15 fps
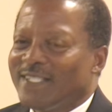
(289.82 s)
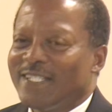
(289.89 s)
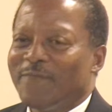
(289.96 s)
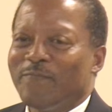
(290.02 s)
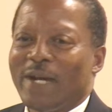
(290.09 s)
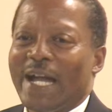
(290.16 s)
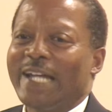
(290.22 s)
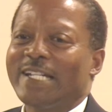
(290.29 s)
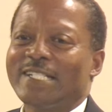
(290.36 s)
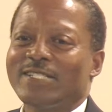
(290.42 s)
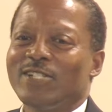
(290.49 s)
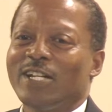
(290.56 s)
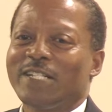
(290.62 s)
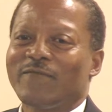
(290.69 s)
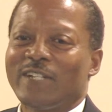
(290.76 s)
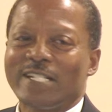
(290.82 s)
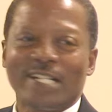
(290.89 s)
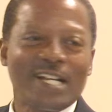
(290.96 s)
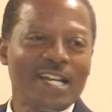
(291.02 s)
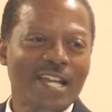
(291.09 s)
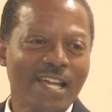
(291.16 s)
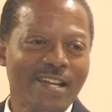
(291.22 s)
Your mind is not even
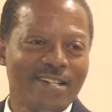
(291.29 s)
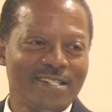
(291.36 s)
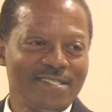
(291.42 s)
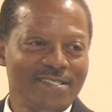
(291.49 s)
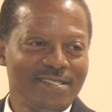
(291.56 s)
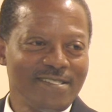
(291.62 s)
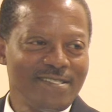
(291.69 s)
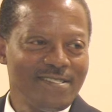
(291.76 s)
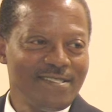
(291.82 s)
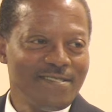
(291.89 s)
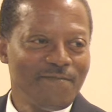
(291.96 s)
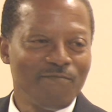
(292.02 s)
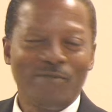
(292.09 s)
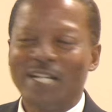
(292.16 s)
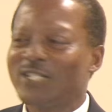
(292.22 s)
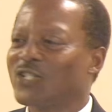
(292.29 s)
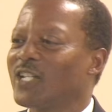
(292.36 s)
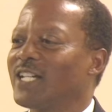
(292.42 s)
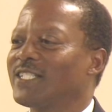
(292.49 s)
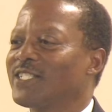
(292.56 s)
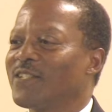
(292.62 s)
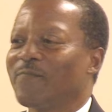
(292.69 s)
clear, much
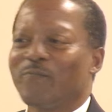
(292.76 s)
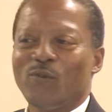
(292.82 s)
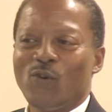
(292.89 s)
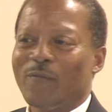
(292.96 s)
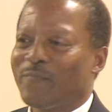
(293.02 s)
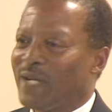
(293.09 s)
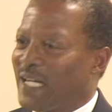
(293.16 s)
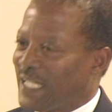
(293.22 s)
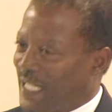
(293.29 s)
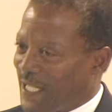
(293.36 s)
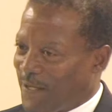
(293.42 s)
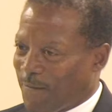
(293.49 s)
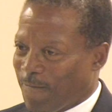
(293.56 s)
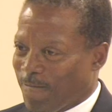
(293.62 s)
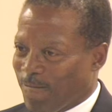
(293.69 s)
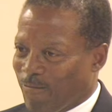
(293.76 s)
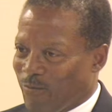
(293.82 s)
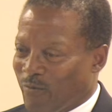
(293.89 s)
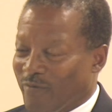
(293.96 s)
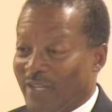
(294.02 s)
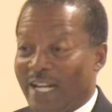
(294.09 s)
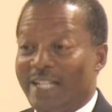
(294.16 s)
less your poor body.
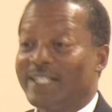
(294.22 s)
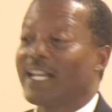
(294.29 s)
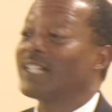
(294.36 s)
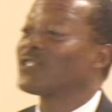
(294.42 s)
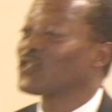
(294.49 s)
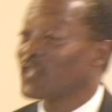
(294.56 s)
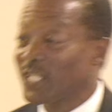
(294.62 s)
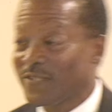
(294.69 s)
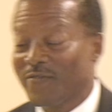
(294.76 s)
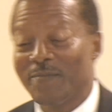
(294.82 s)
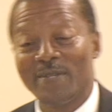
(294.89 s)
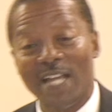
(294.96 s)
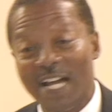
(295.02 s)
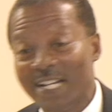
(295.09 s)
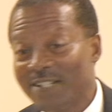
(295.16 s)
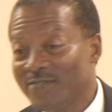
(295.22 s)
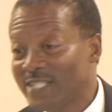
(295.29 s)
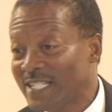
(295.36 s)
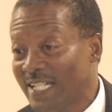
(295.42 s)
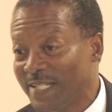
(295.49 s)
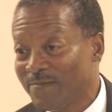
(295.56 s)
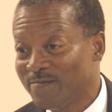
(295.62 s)
And that's just from lack of
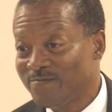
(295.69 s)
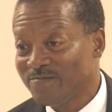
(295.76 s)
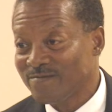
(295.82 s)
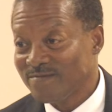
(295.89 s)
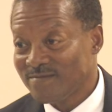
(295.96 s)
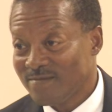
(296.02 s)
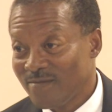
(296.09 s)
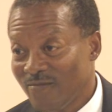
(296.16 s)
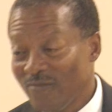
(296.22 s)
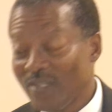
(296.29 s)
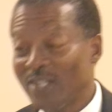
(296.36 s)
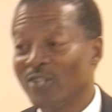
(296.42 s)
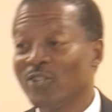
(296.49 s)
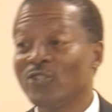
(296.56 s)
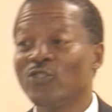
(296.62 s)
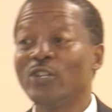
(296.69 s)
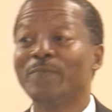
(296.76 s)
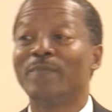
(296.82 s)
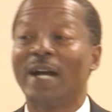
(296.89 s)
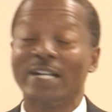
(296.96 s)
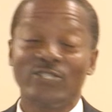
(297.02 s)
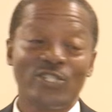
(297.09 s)
sleep. Could you
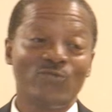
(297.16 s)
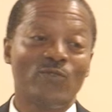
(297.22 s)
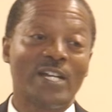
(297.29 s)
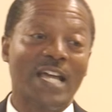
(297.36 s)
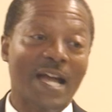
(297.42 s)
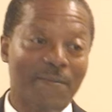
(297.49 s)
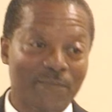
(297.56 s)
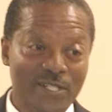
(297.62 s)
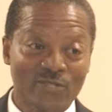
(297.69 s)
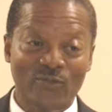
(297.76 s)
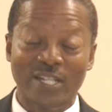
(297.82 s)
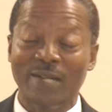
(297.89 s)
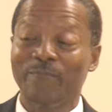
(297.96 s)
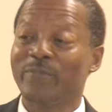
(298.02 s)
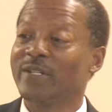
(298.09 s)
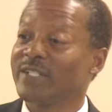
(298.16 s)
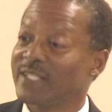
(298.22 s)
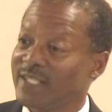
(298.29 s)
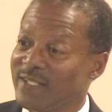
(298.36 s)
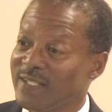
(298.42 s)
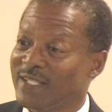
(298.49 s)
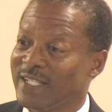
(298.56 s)
imagine what happens when a
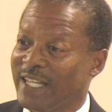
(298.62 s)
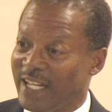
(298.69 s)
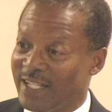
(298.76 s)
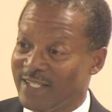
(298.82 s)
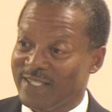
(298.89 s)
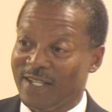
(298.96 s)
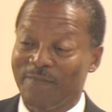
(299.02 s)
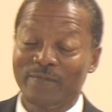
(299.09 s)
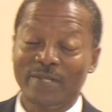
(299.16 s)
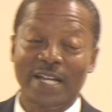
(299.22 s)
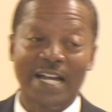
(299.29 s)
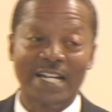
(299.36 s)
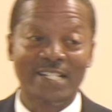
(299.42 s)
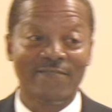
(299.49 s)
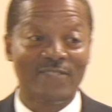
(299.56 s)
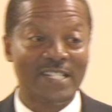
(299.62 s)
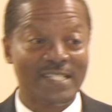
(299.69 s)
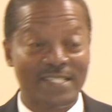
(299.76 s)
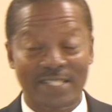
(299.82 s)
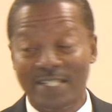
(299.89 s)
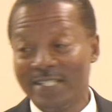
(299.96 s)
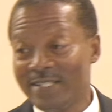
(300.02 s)
person gets some kind of
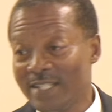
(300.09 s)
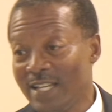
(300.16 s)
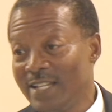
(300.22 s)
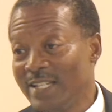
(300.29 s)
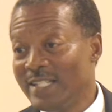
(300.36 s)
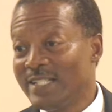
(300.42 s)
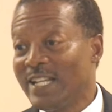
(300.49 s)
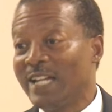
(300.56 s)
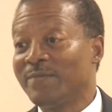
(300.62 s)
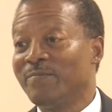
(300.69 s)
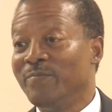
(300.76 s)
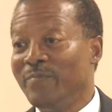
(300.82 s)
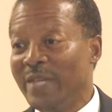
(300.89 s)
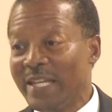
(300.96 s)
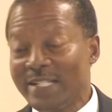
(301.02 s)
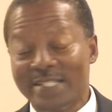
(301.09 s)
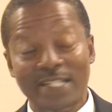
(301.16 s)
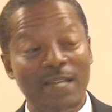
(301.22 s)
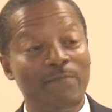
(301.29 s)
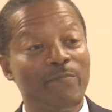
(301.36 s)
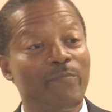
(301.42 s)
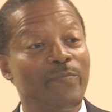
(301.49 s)
disease that makes
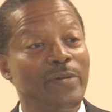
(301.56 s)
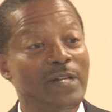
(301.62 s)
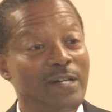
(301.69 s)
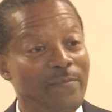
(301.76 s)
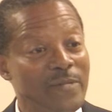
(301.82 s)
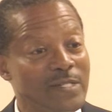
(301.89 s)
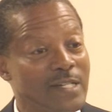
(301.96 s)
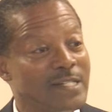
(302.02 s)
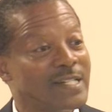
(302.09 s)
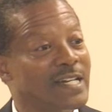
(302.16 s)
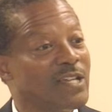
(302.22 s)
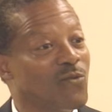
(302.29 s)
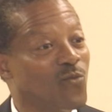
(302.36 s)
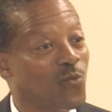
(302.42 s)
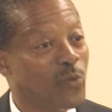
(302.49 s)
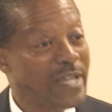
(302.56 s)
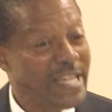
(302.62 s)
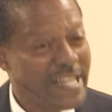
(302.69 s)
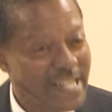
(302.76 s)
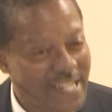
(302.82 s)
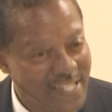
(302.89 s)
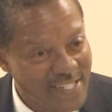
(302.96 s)
them permanently
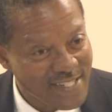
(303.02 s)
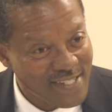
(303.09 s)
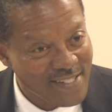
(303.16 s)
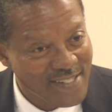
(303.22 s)
weak?